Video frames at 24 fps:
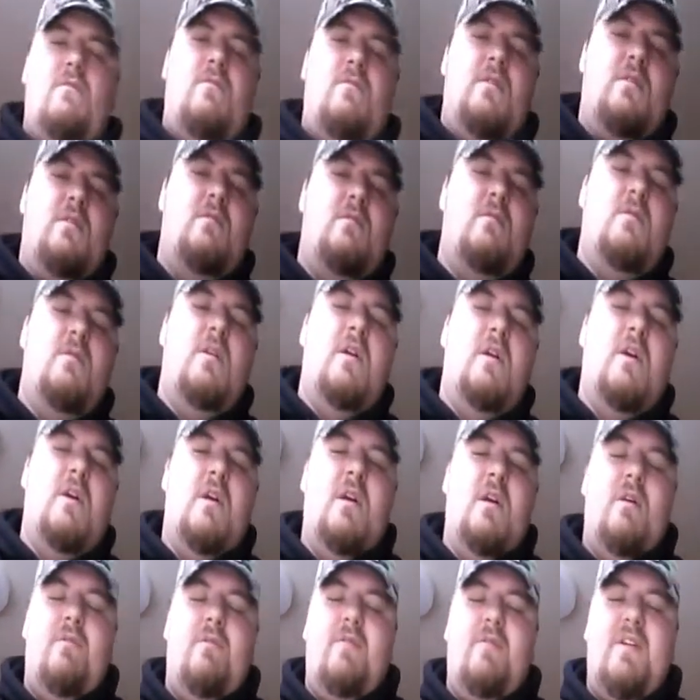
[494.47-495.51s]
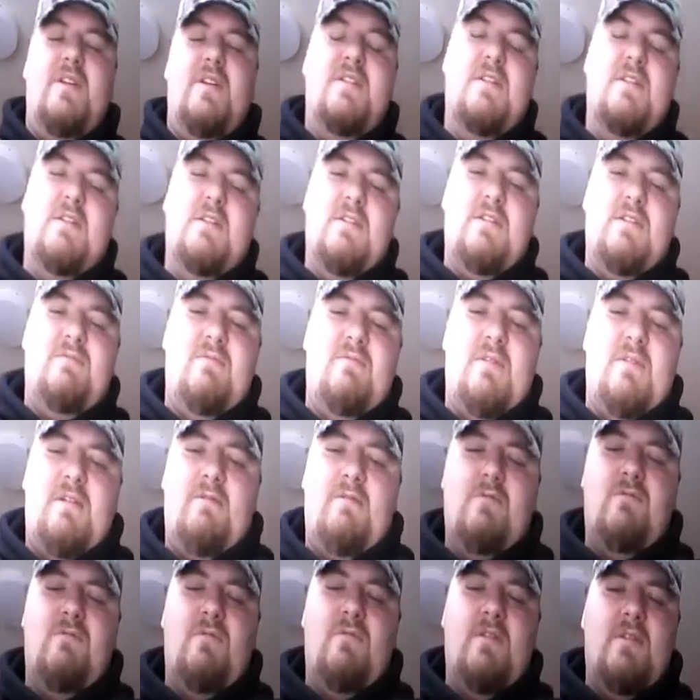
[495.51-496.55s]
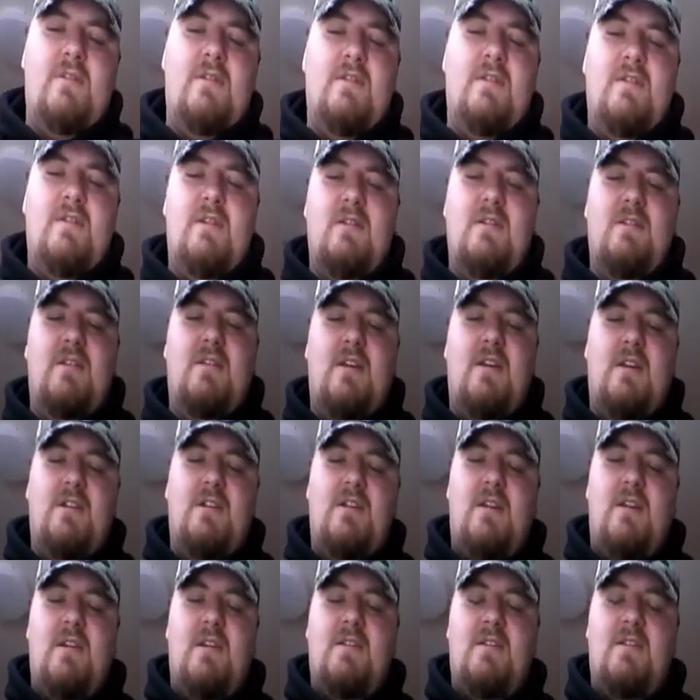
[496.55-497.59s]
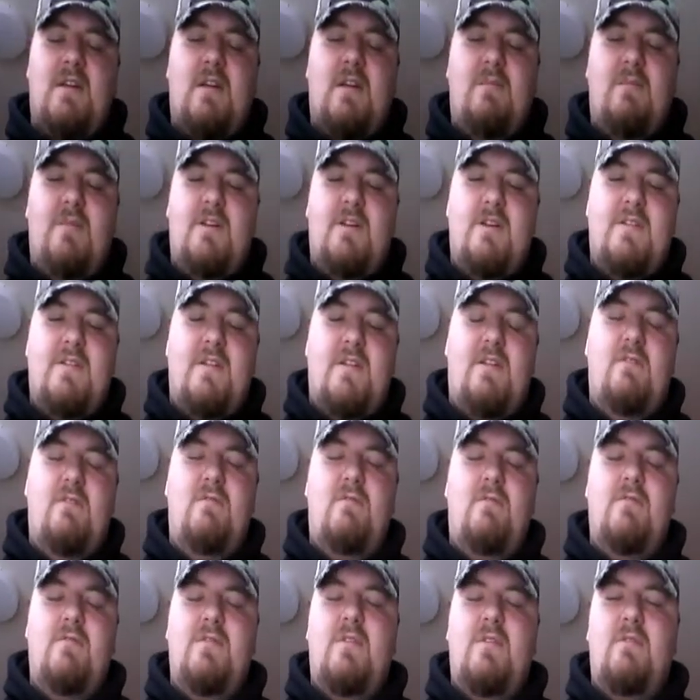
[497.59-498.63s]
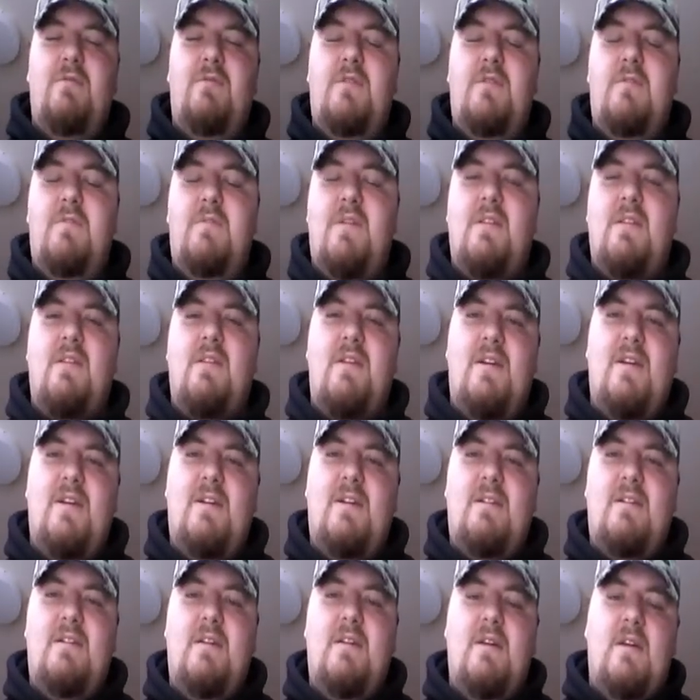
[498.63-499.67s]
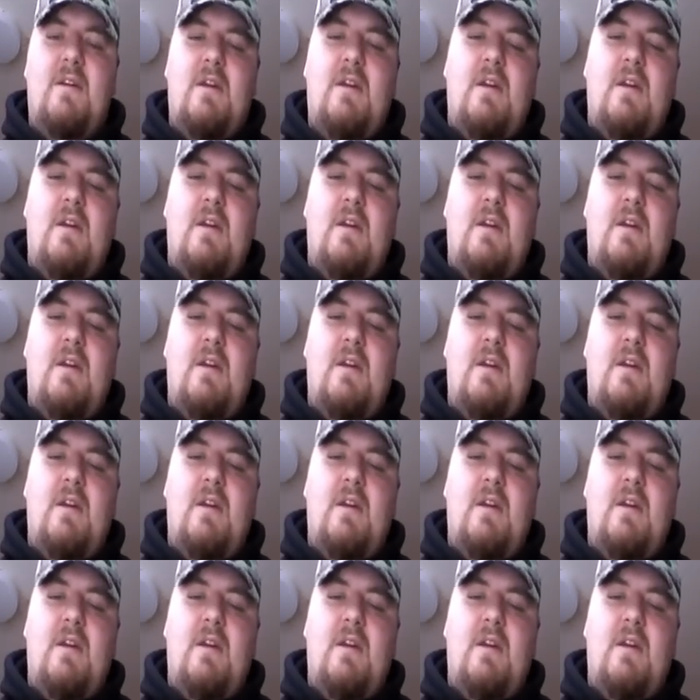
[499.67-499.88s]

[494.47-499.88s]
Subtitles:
Well, when I seen this one, I was willing to take a chance on it, because I knew it was going to be light,